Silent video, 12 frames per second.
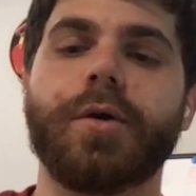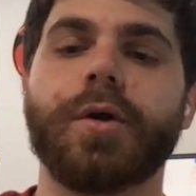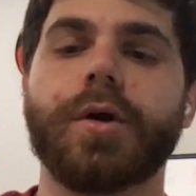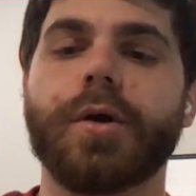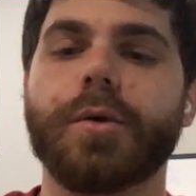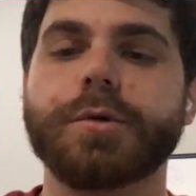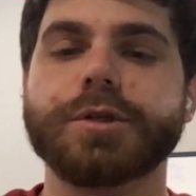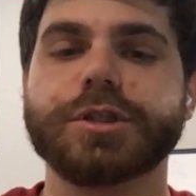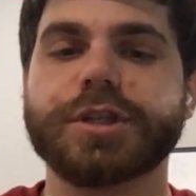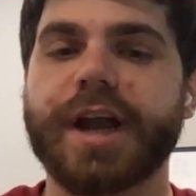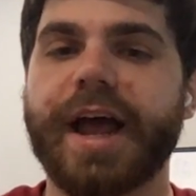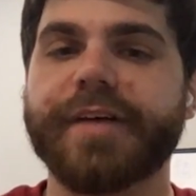we're just
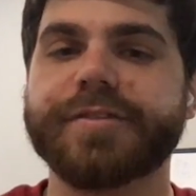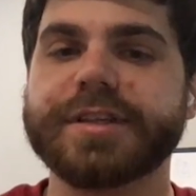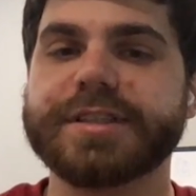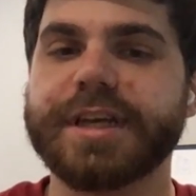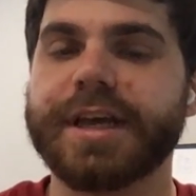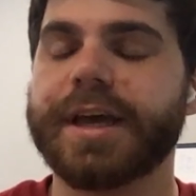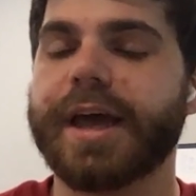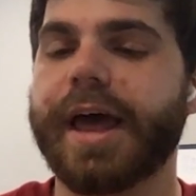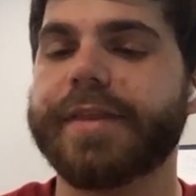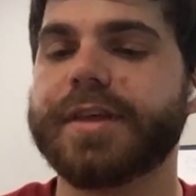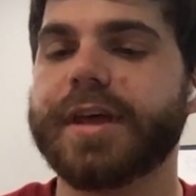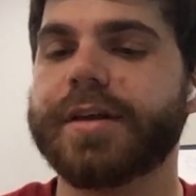going to have to see
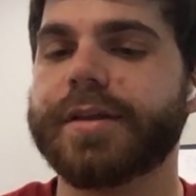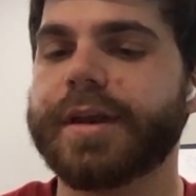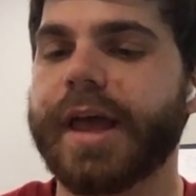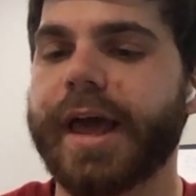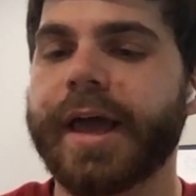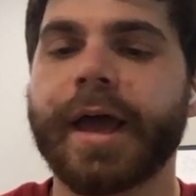at the end of the day.